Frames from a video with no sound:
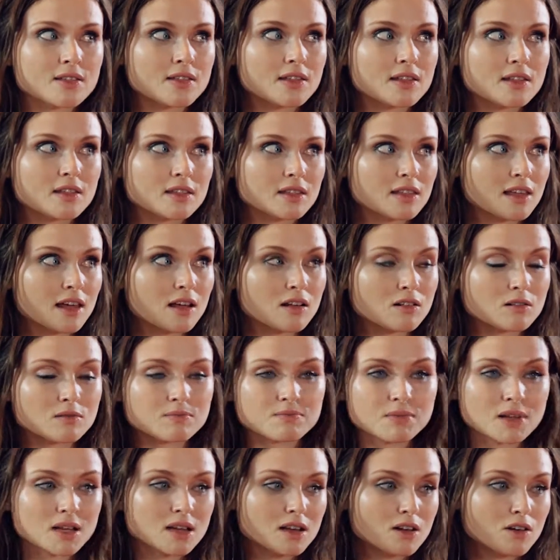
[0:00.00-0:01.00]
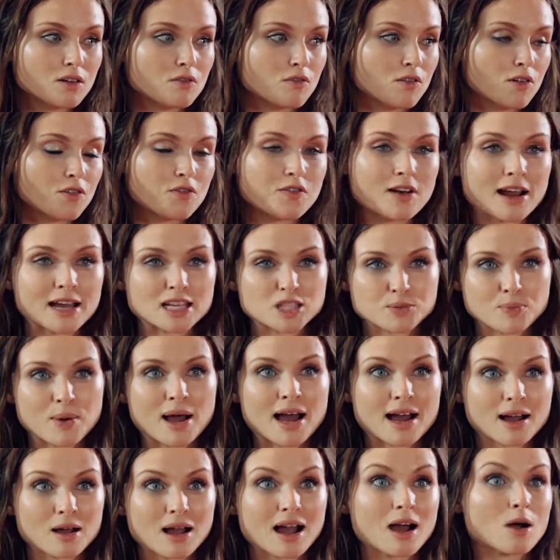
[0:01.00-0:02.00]
then they'll reflect
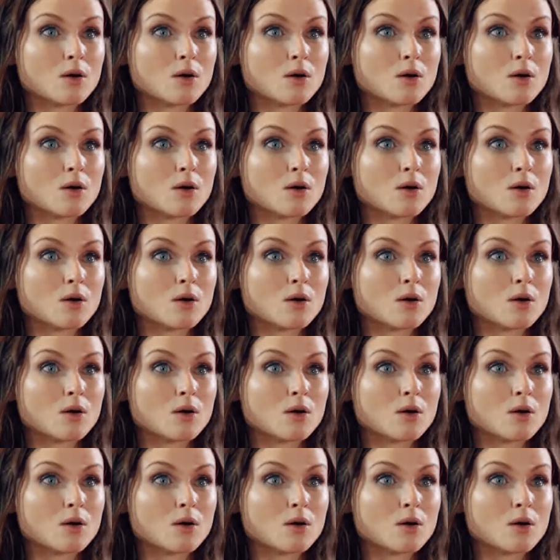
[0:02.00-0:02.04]
back